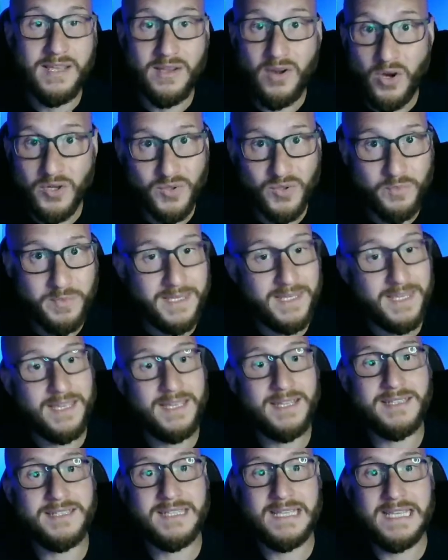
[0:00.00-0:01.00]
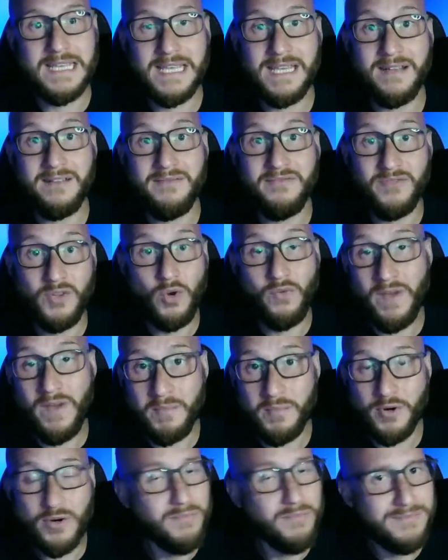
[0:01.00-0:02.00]
also begins in
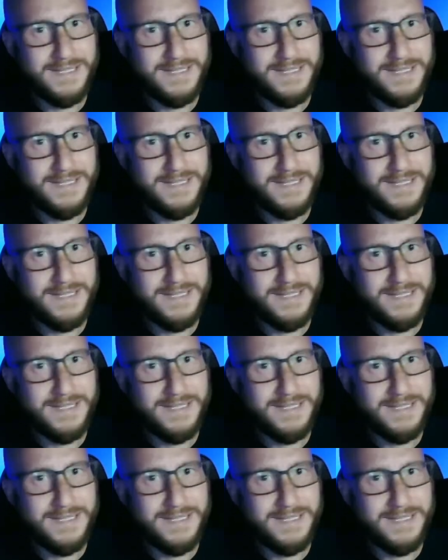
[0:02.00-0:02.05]
November.